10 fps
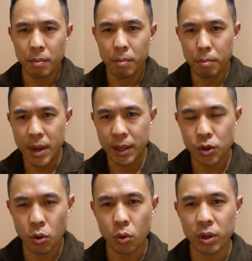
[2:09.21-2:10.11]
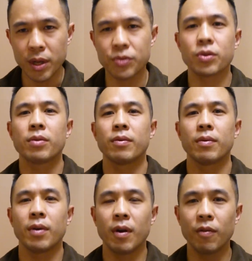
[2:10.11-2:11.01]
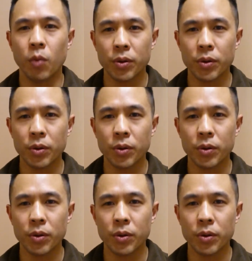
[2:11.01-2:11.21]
make your own list of